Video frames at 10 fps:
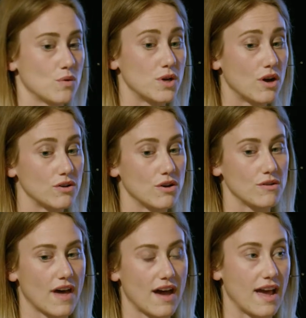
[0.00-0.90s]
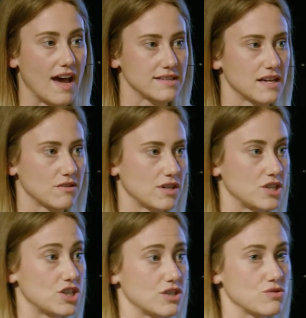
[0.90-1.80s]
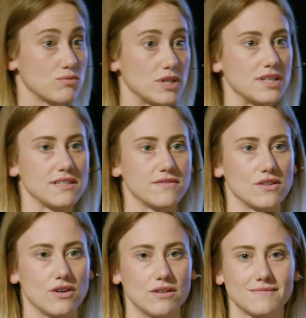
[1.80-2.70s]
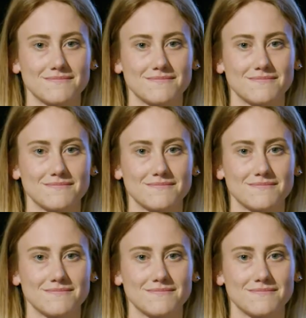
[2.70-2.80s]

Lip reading: We all know that asset creation is really difficult.